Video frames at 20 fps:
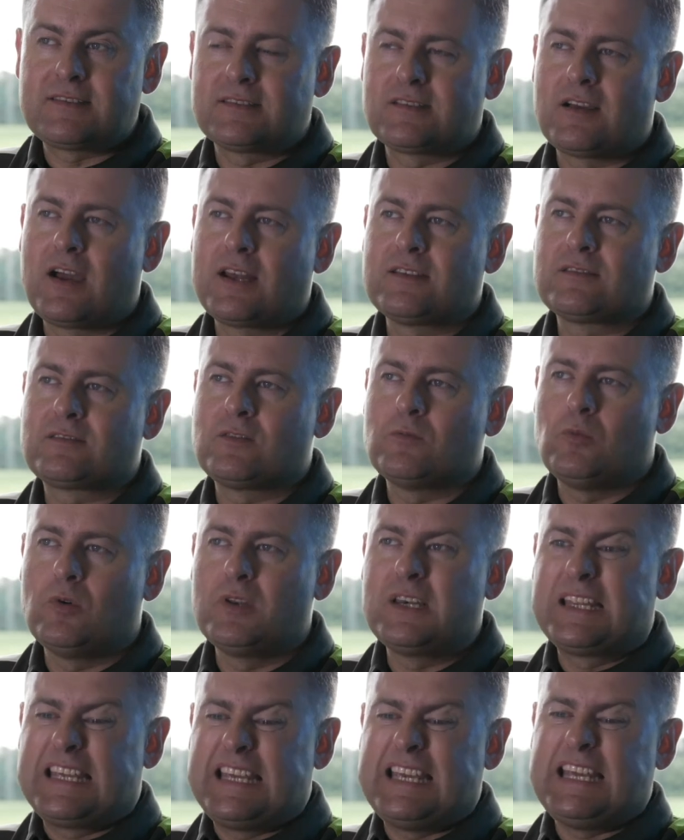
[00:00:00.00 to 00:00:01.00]
design is the
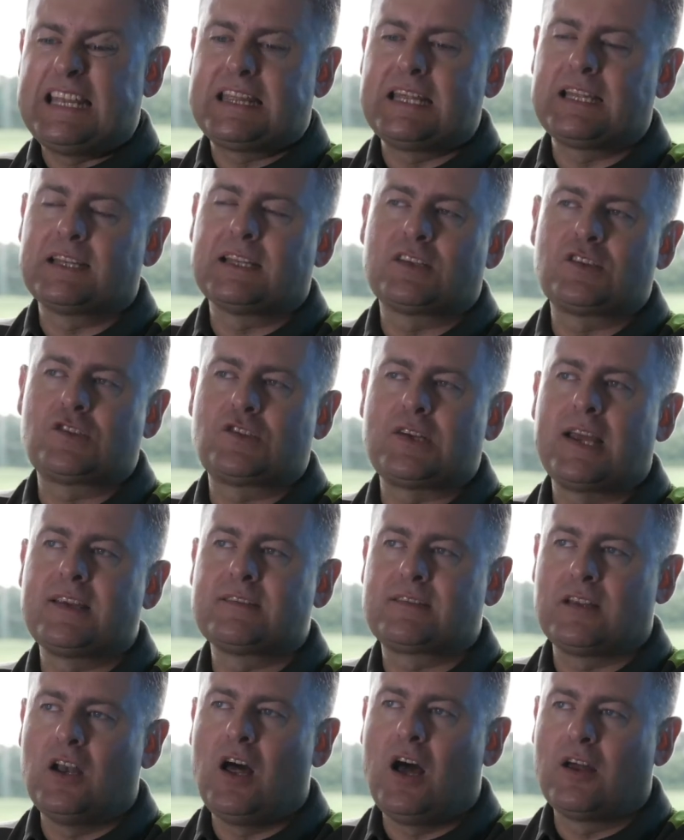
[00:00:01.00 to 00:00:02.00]
one key thing that's
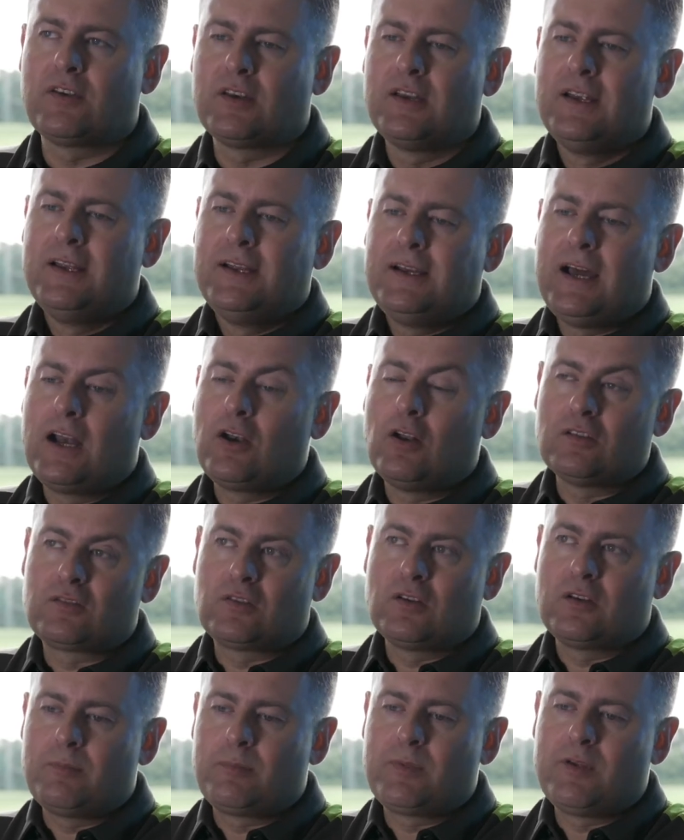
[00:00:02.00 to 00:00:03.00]
changed a lot, and
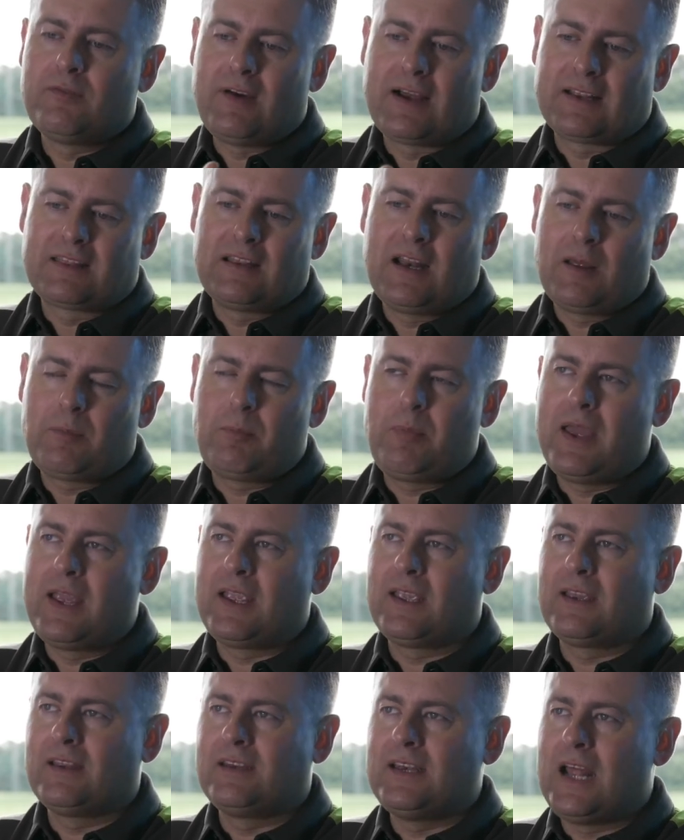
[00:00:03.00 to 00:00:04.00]
also the fact that like
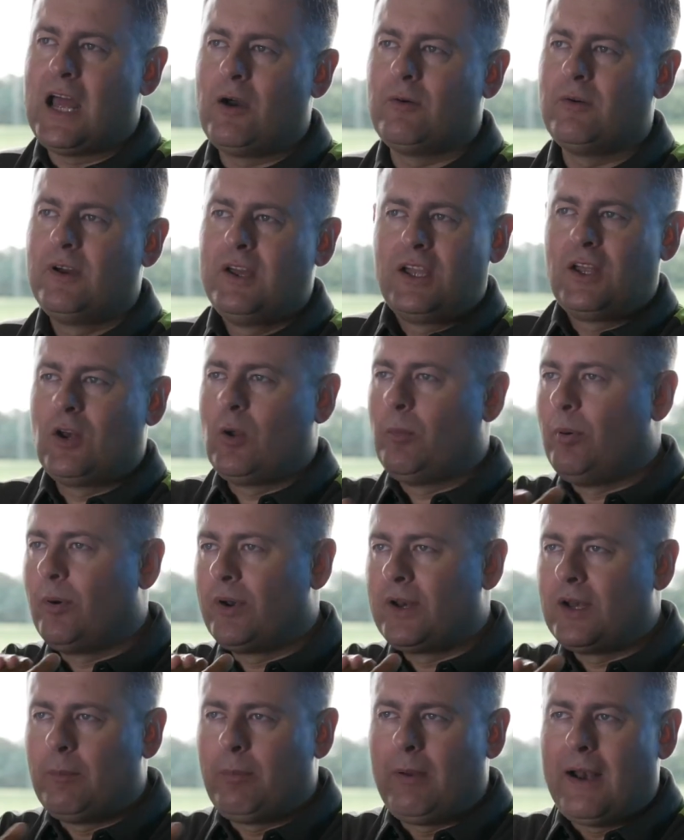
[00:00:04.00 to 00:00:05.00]
Ping can now
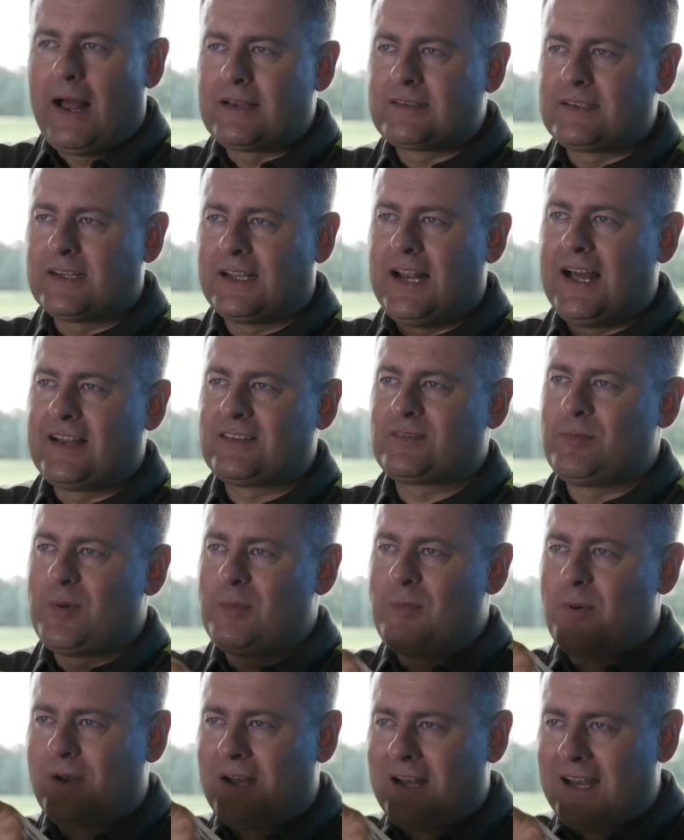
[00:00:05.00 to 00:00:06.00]
put in a plastic
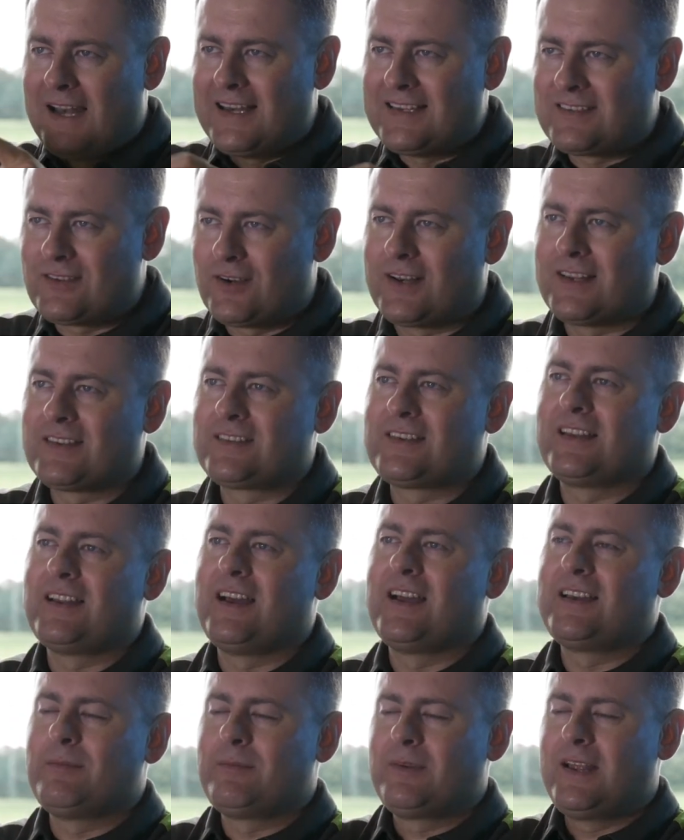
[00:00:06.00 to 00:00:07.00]
elastomer and put an insert
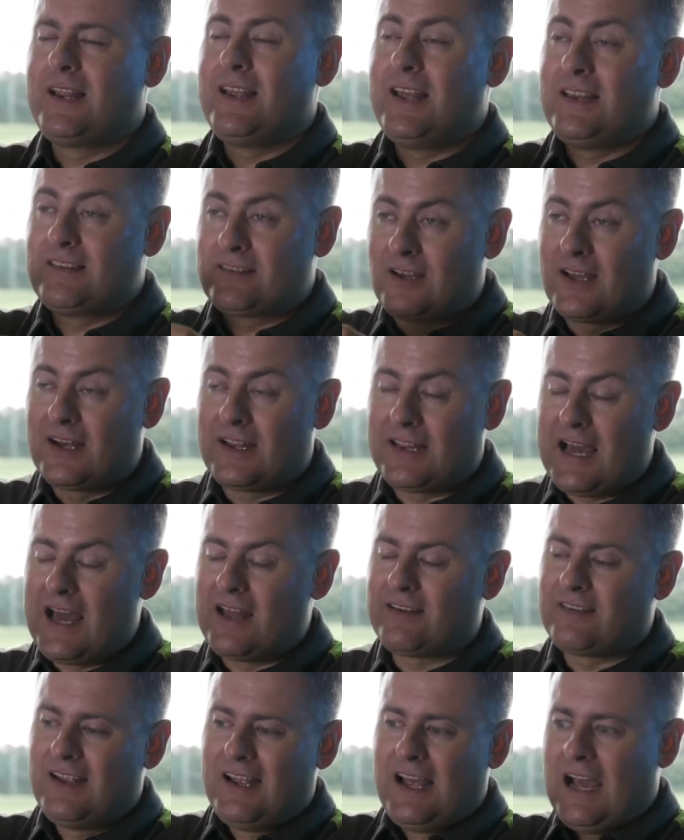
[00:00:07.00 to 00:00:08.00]
inside of
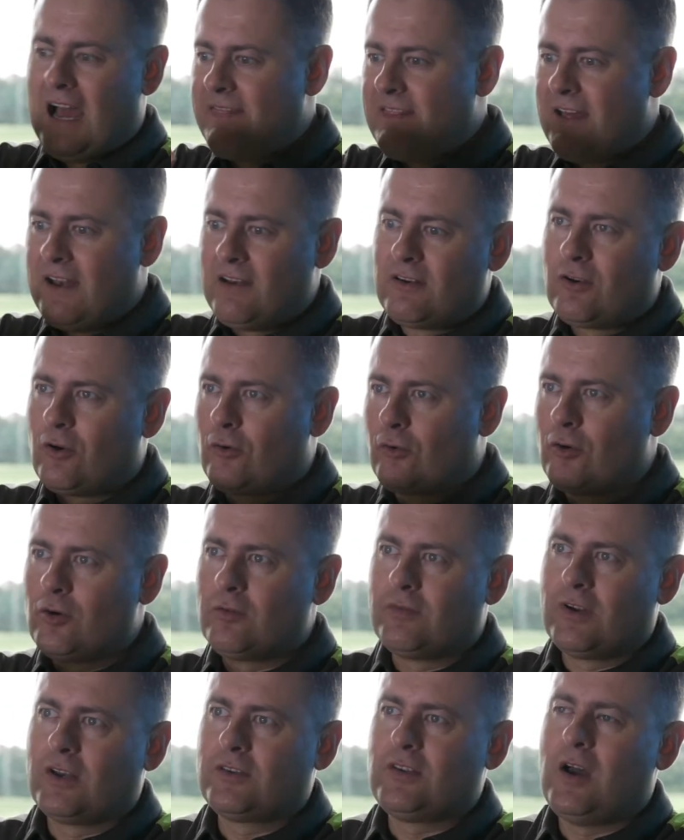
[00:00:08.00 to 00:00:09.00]
that and then
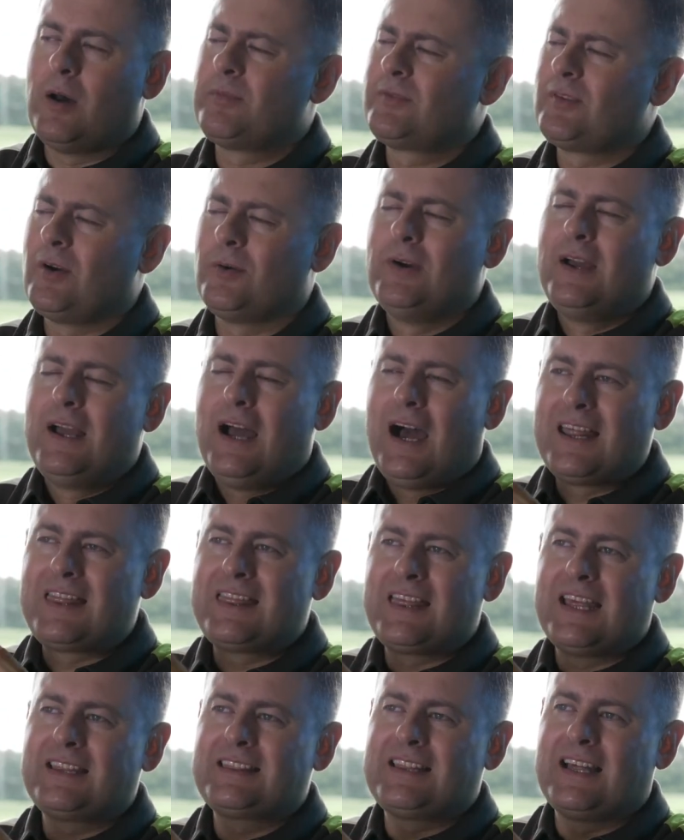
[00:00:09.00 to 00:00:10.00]
groove it on top. So I
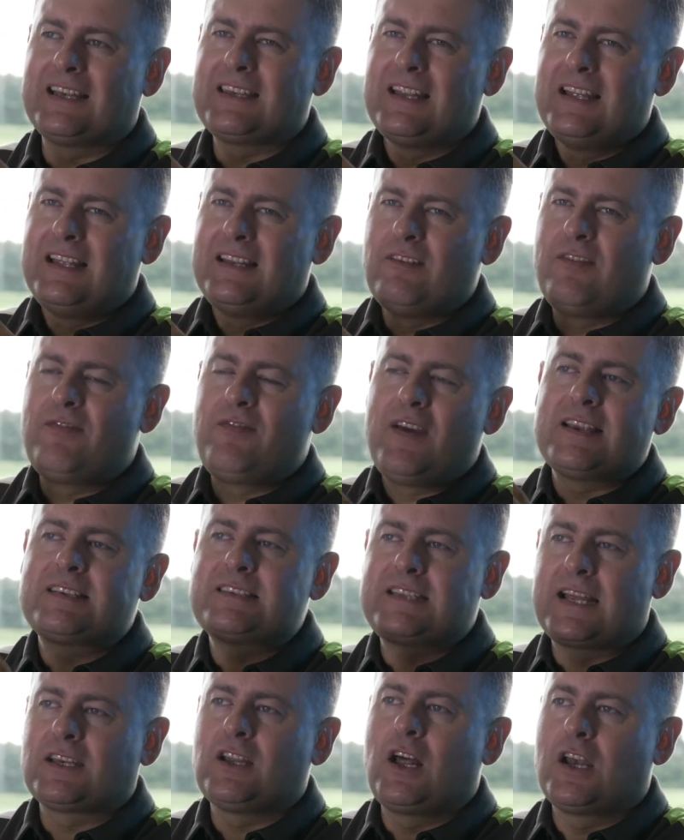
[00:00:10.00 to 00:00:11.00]
think that the
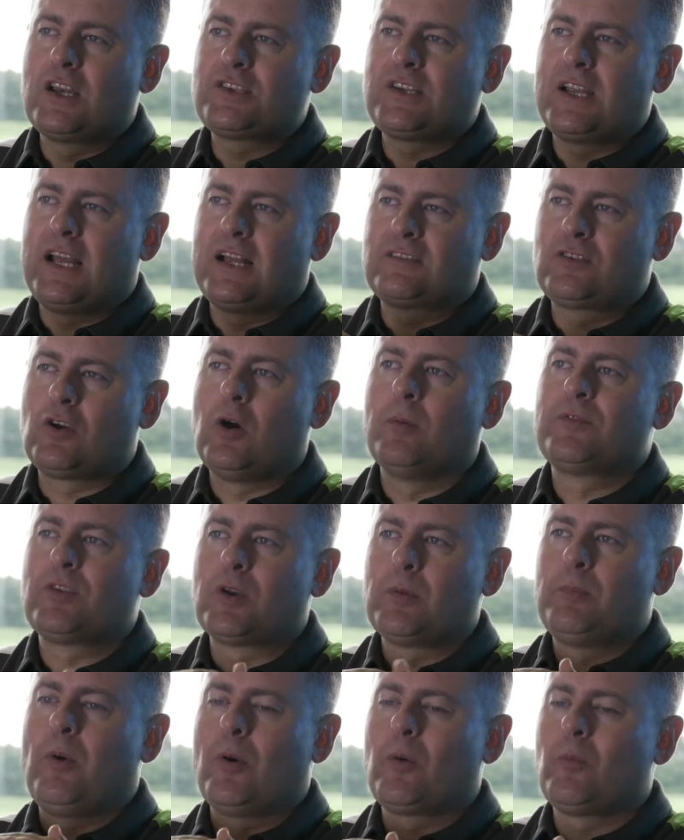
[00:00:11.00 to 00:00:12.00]
face technology has come
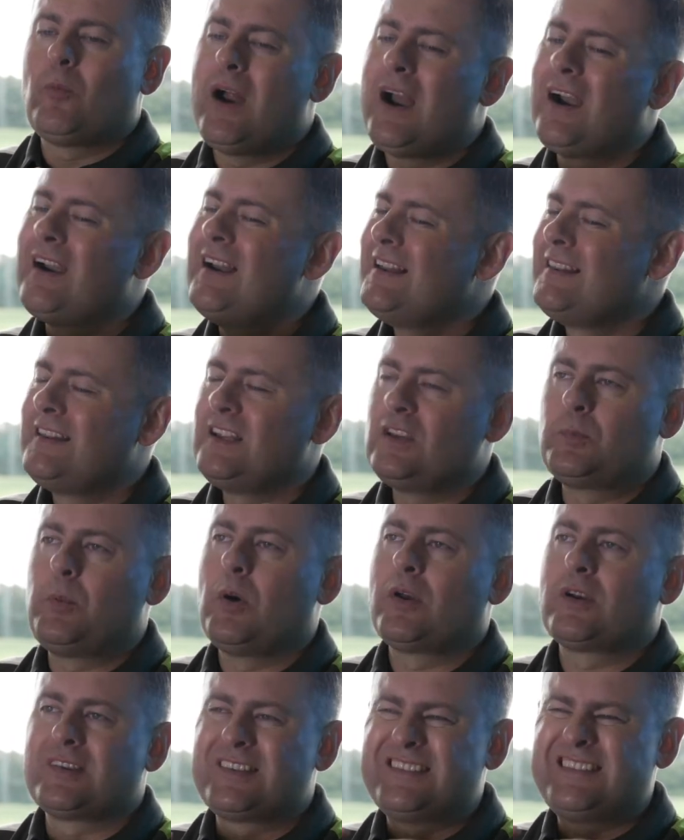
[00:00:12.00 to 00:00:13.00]
to the point where these
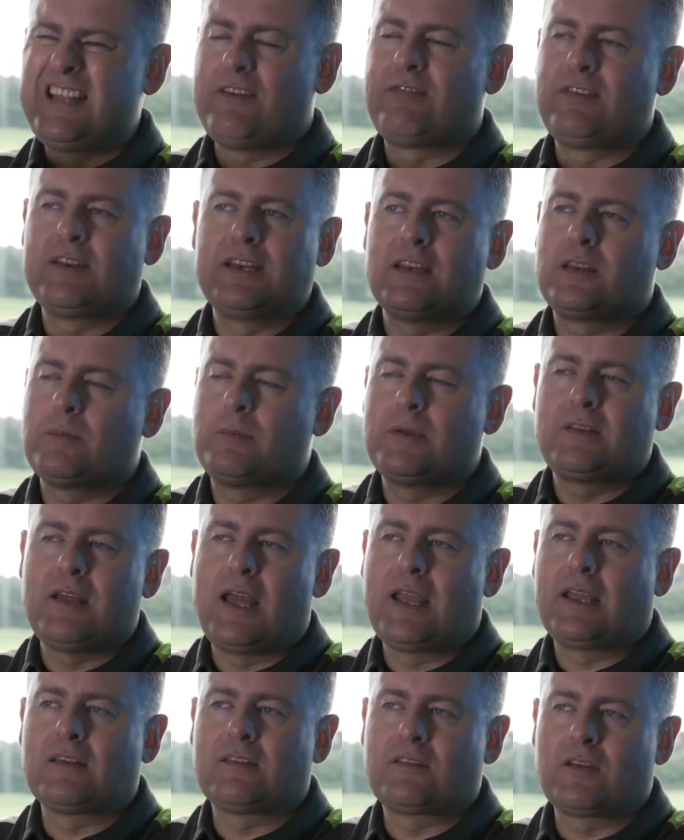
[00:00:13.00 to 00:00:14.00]
putters definitely need to be
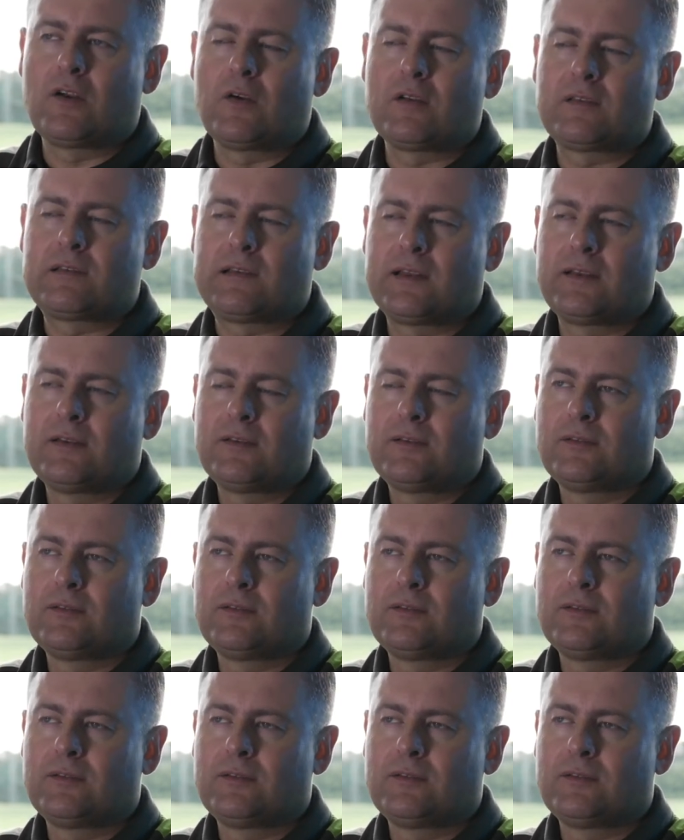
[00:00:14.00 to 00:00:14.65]
taken seriously.